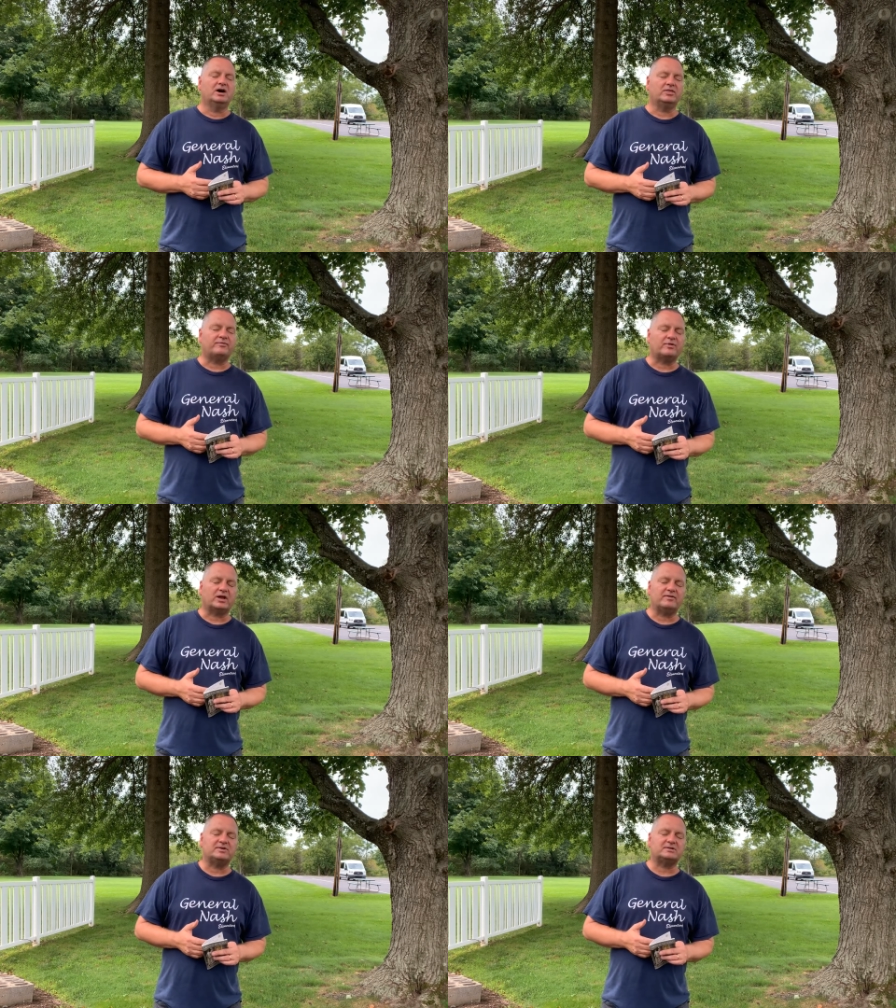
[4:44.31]
the
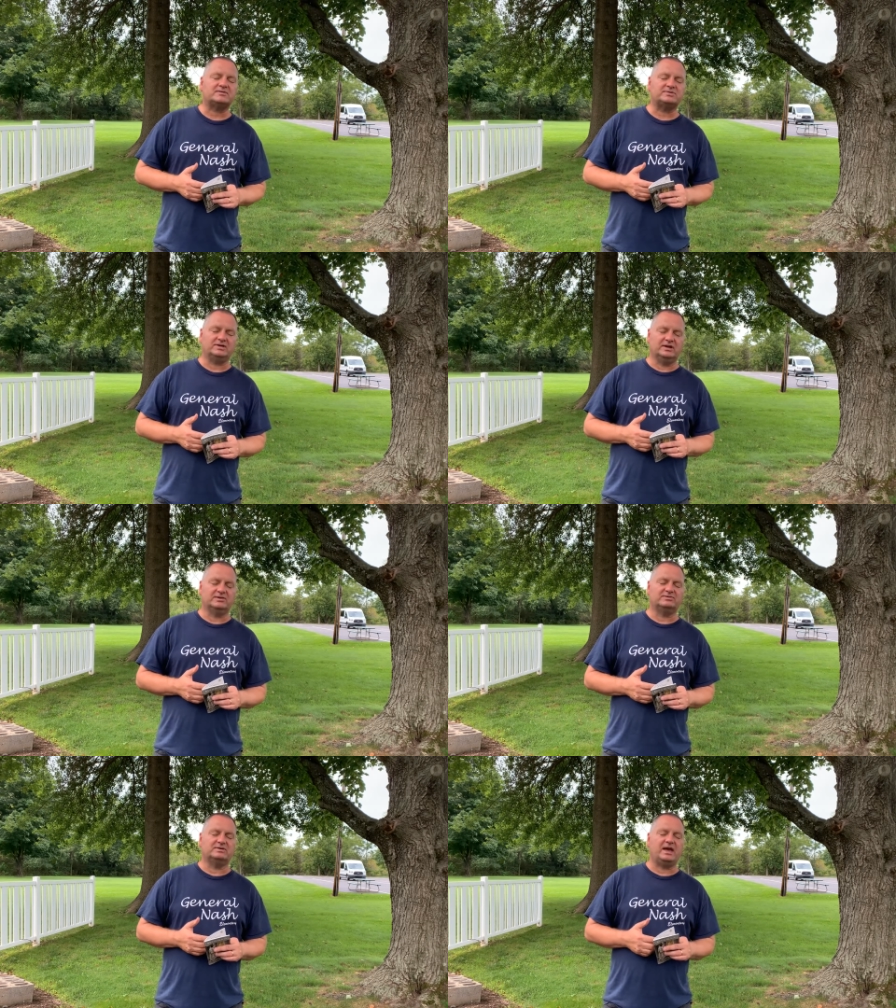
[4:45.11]
forgiveness of
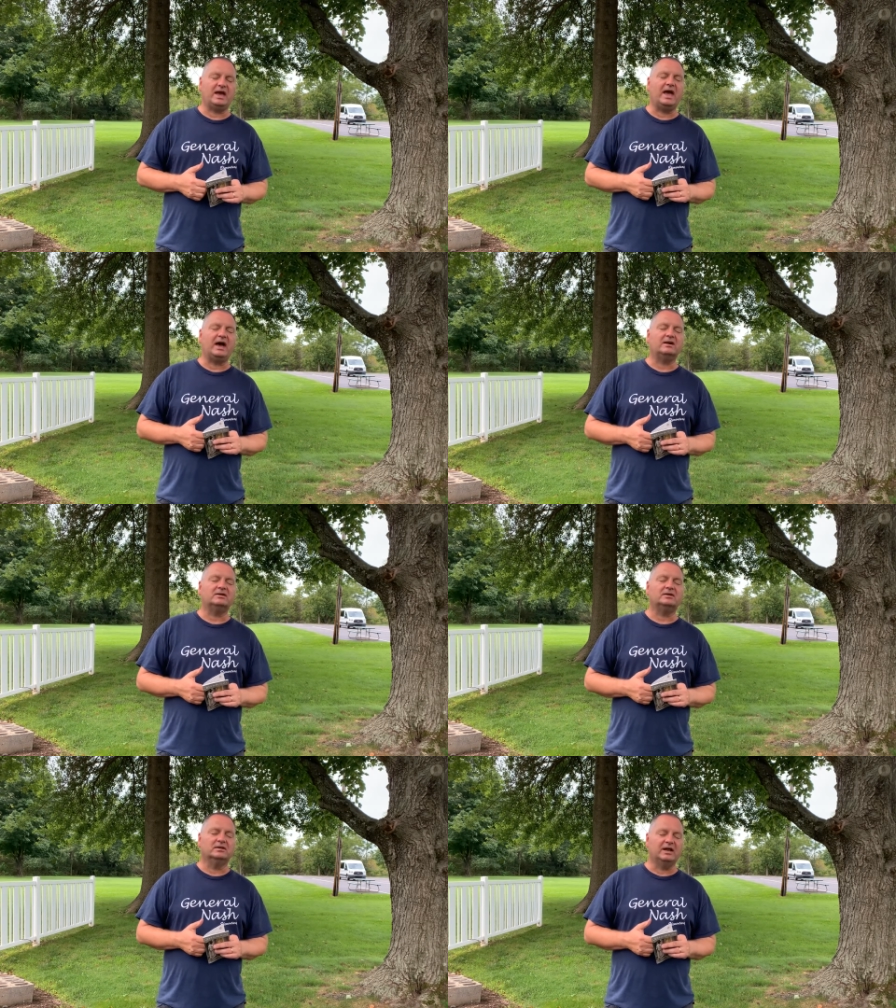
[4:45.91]
sins, and
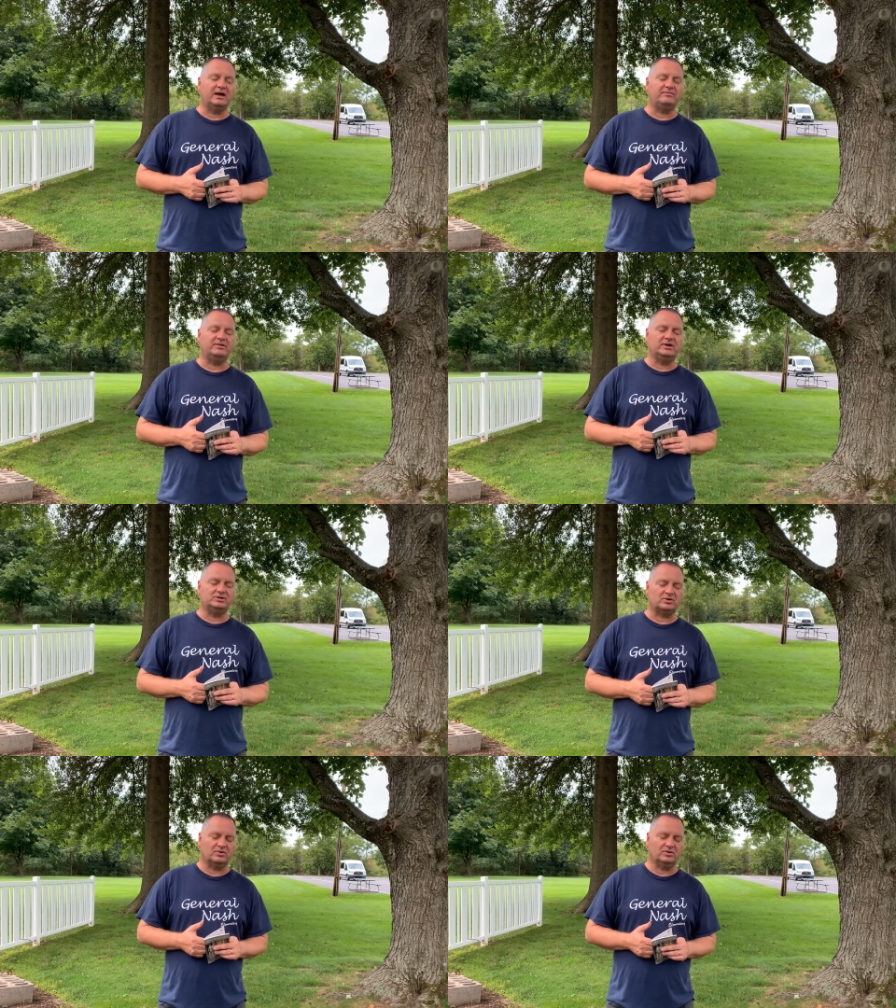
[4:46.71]
life
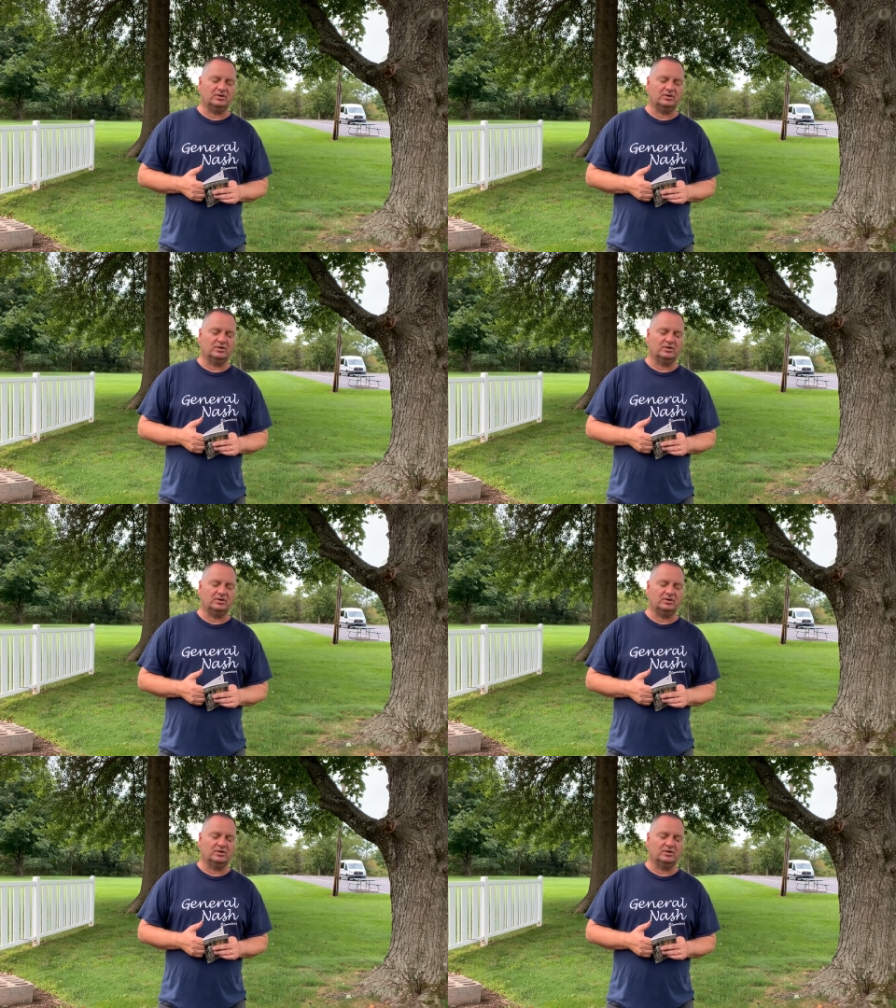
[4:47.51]
eternal.